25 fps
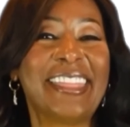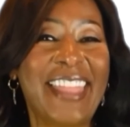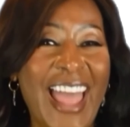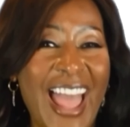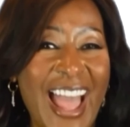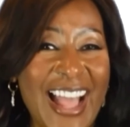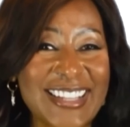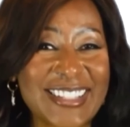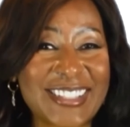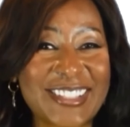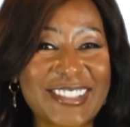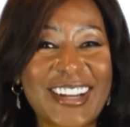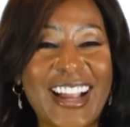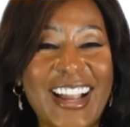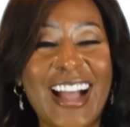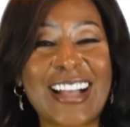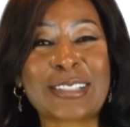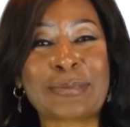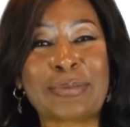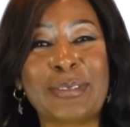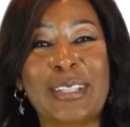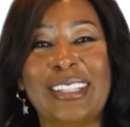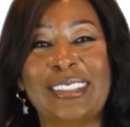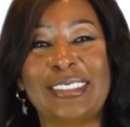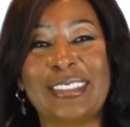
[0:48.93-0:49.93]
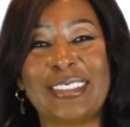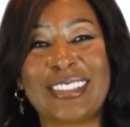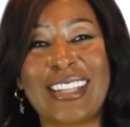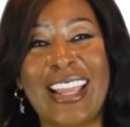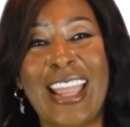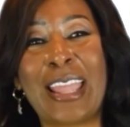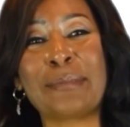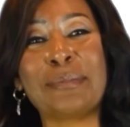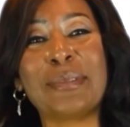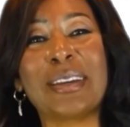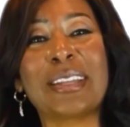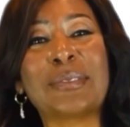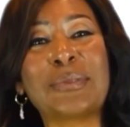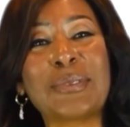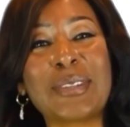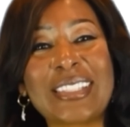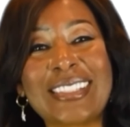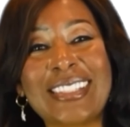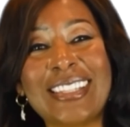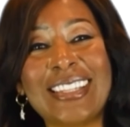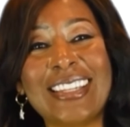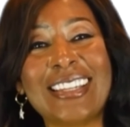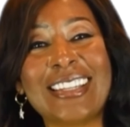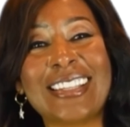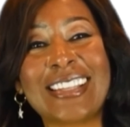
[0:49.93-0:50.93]
That's your gospel
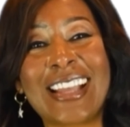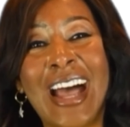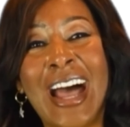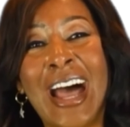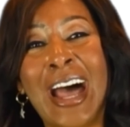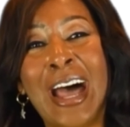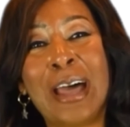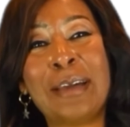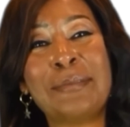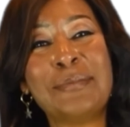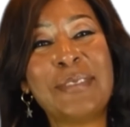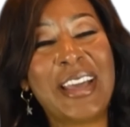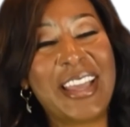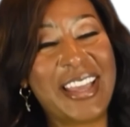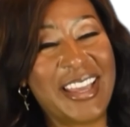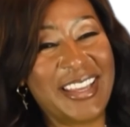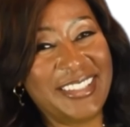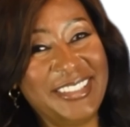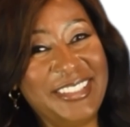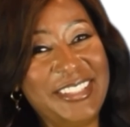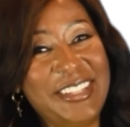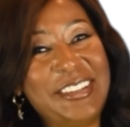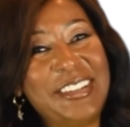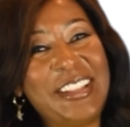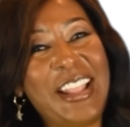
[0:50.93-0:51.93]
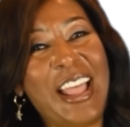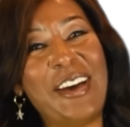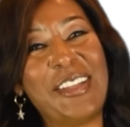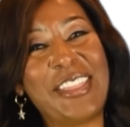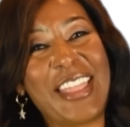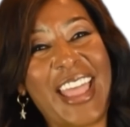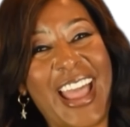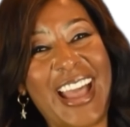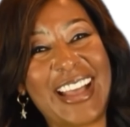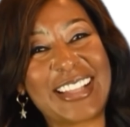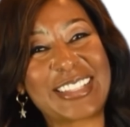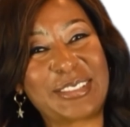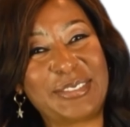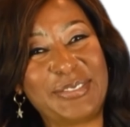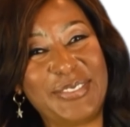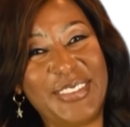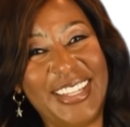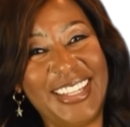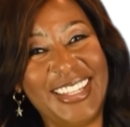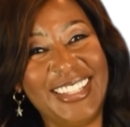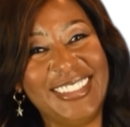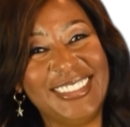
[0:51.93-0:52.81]
entertainment with Tea Time. You know that's